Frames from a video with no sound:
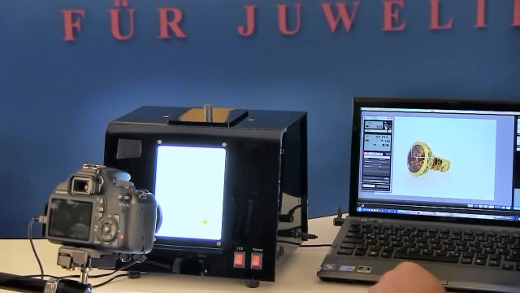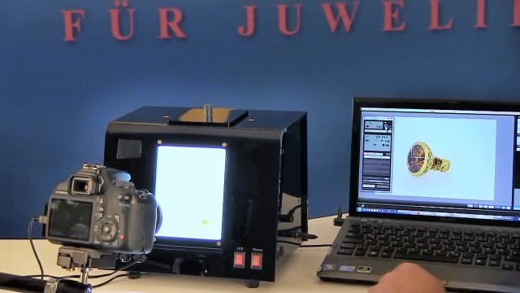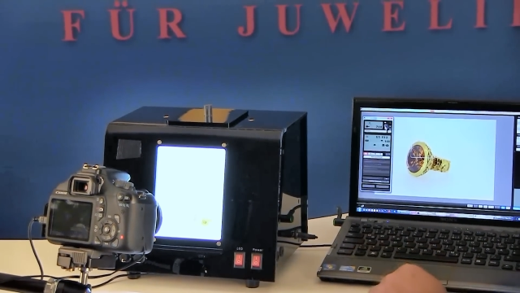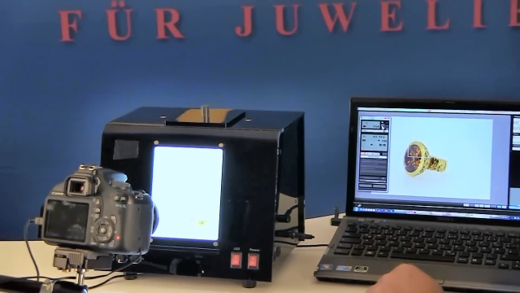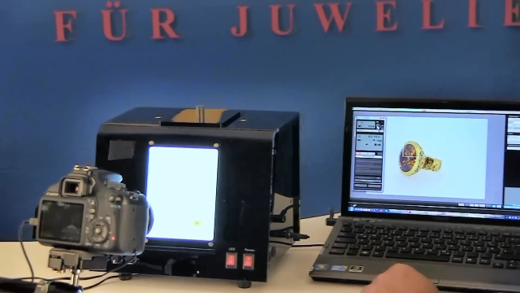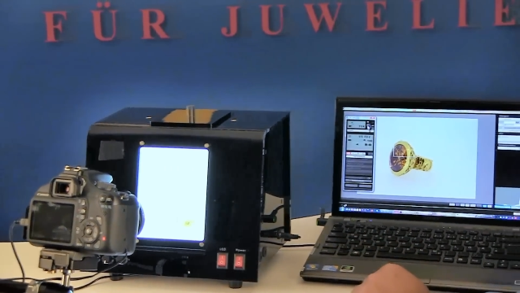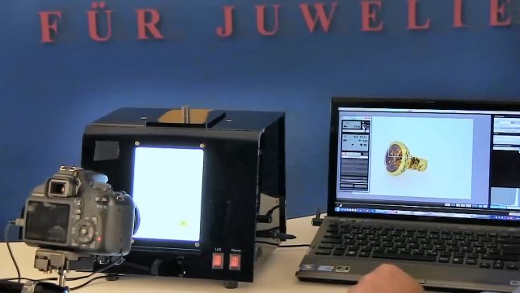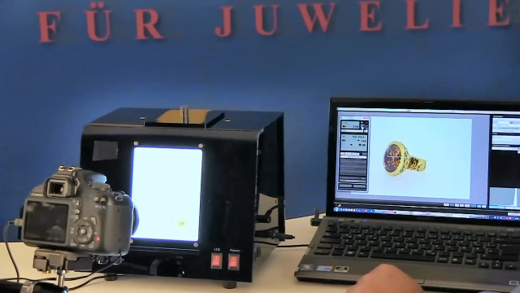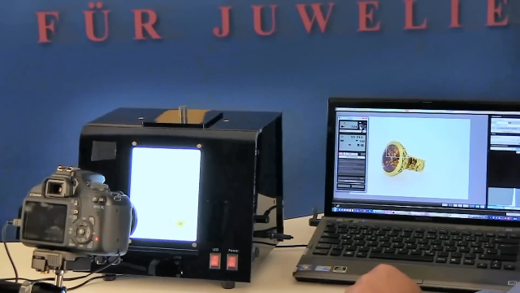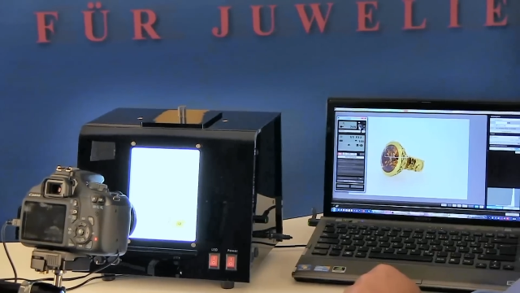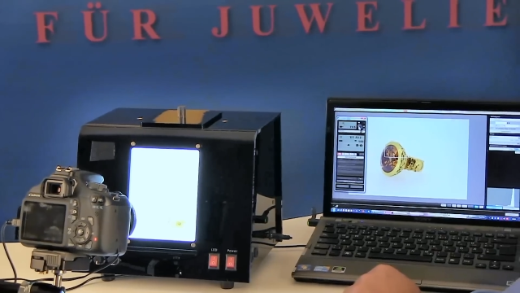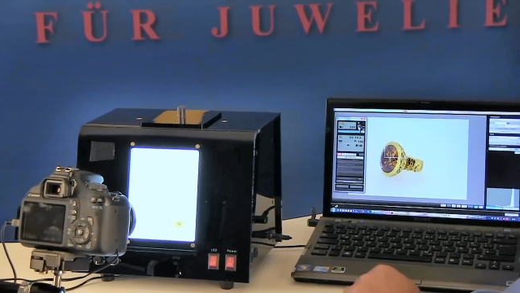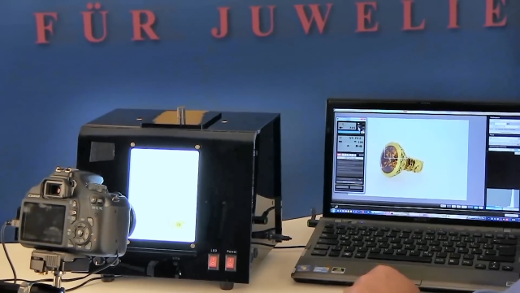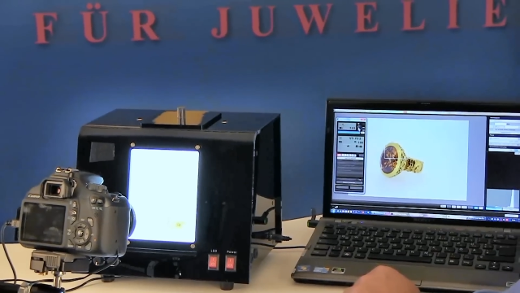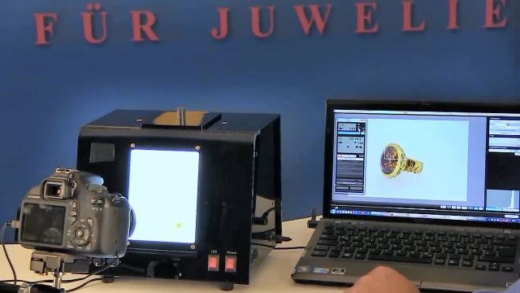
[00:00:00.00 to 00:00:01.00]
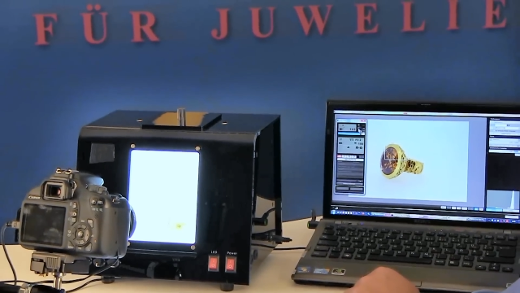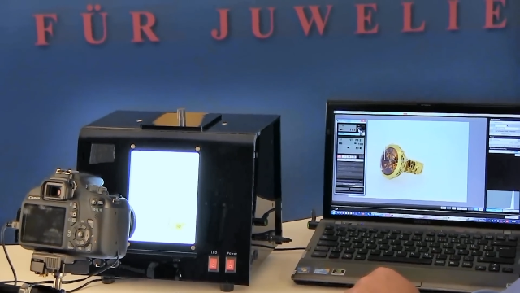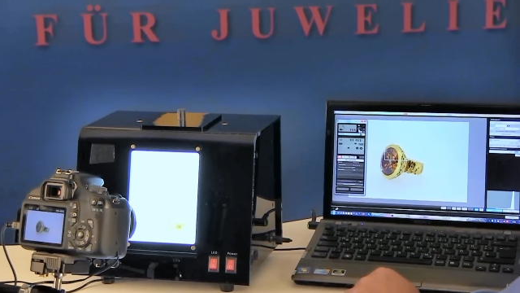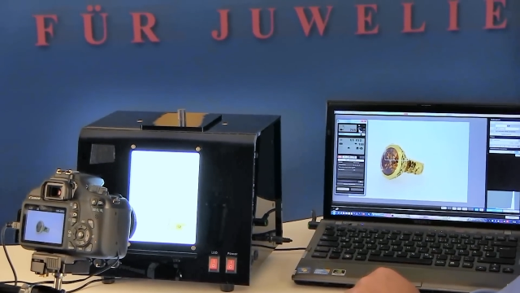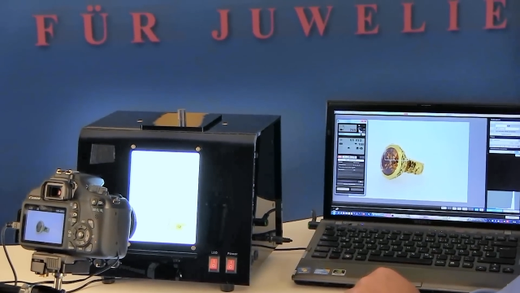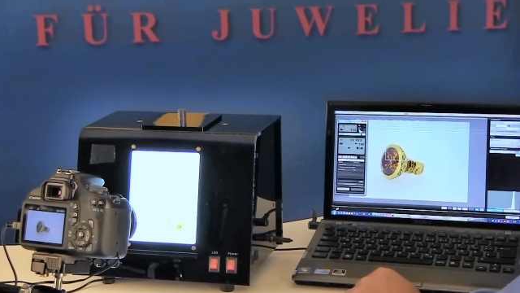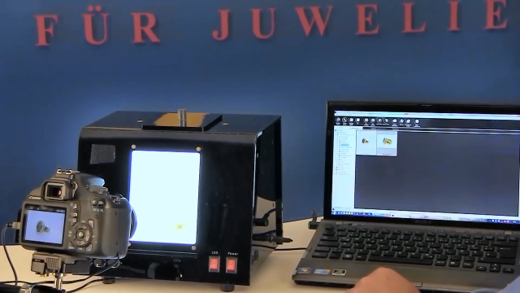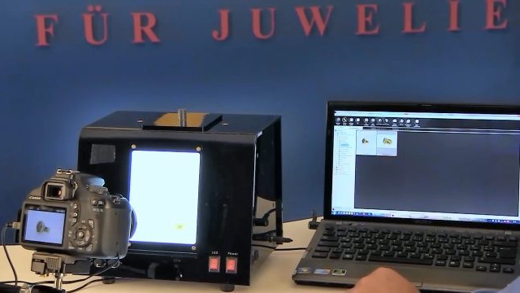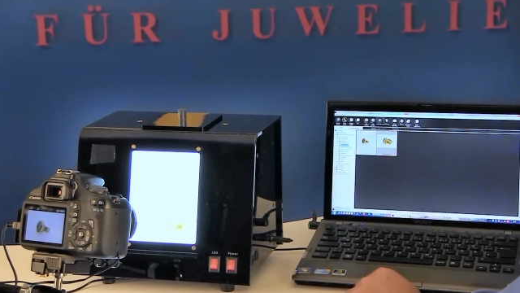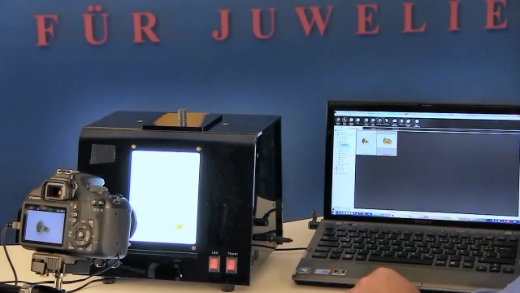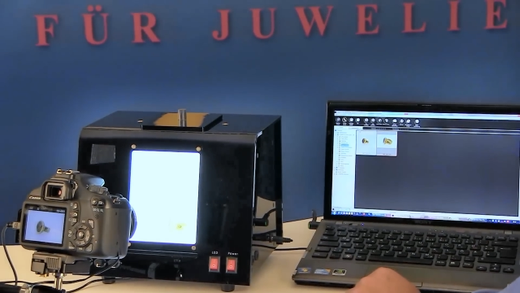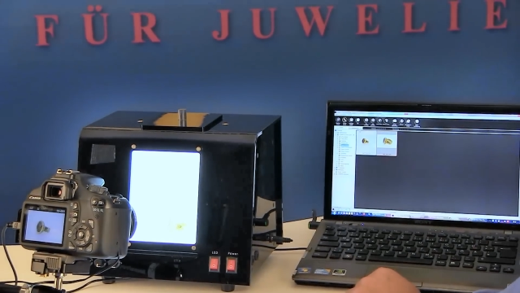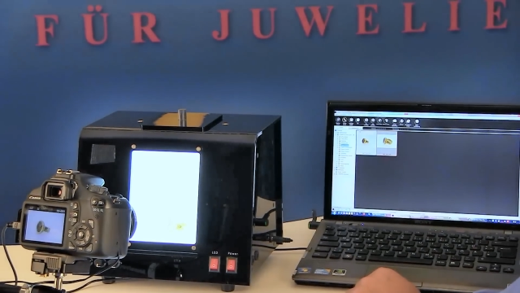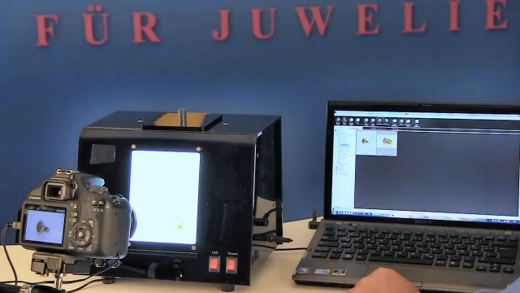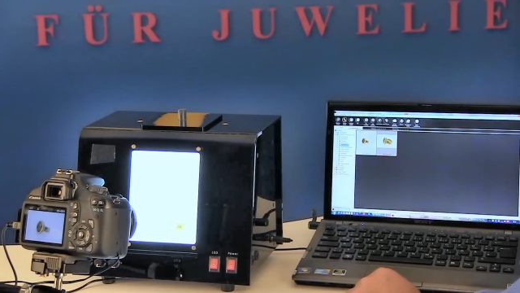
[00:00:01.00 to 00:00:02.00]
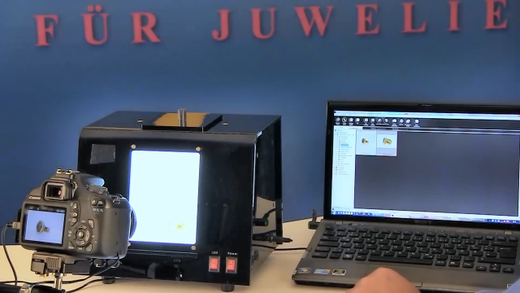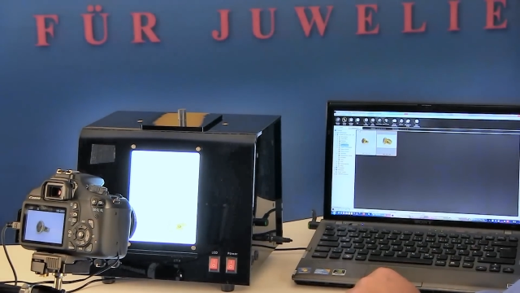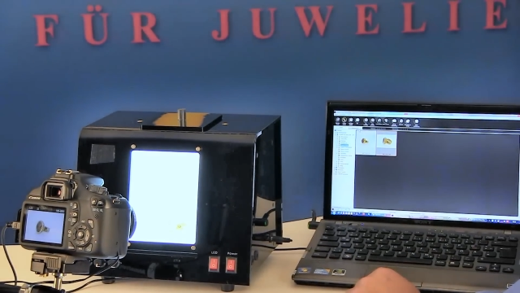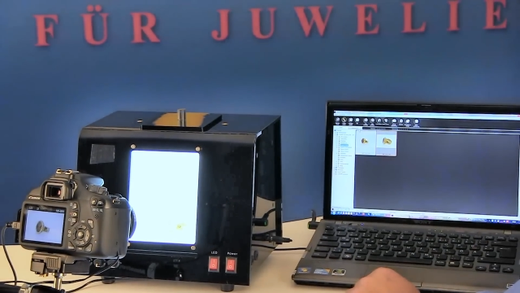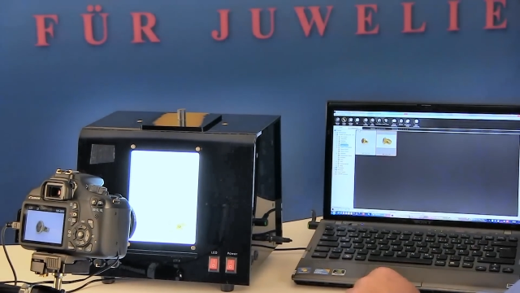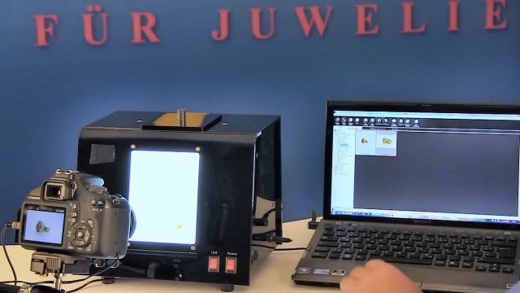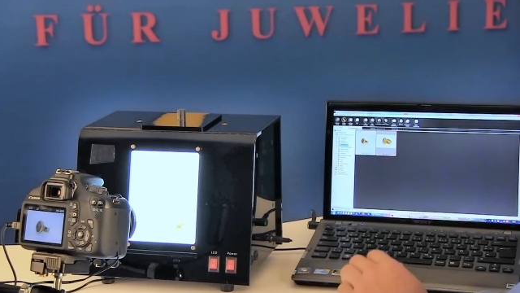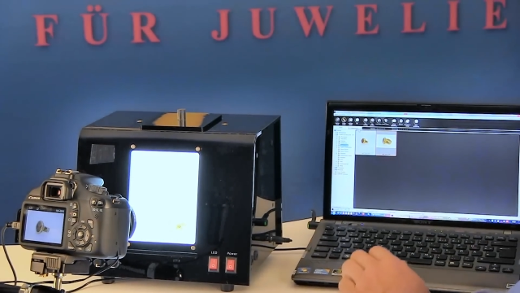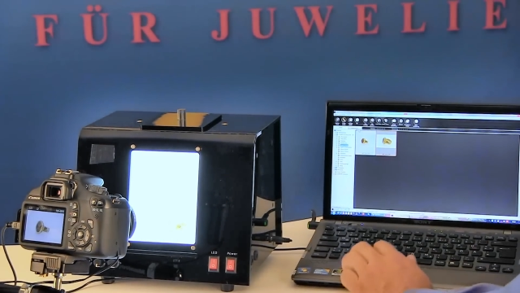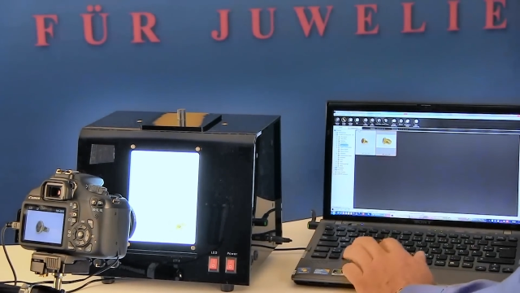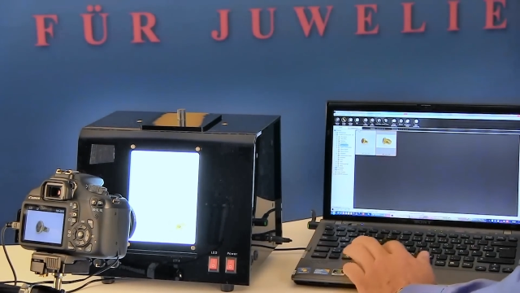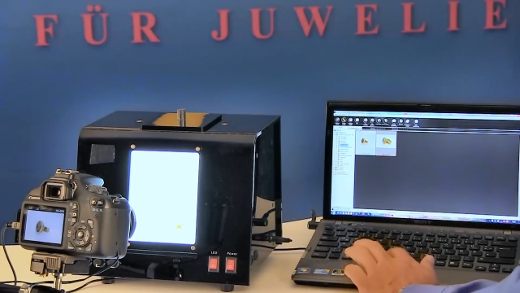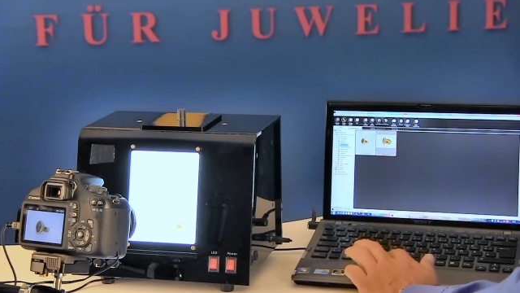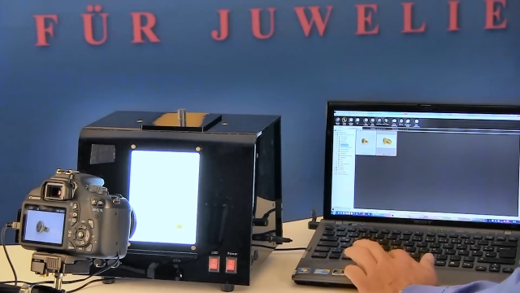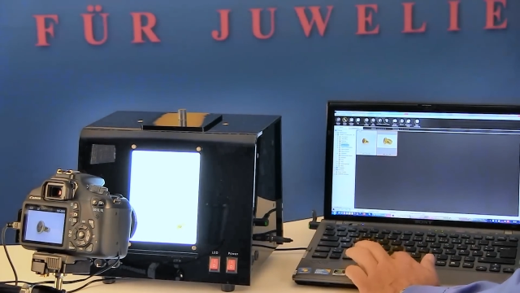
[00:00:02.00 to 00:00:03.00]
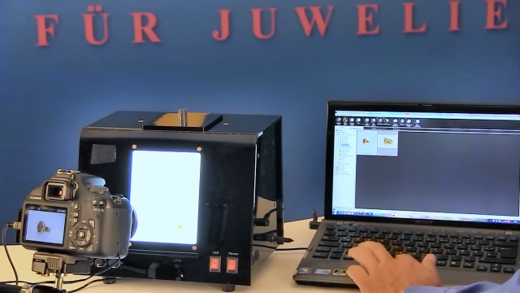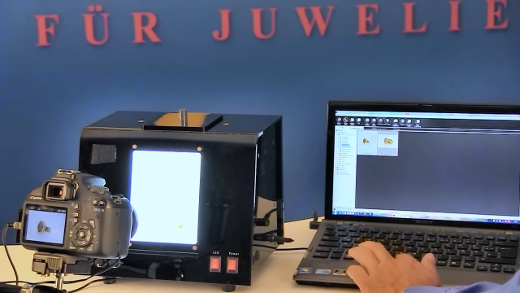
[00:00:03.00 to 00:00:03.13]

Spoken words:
(no speaker visible)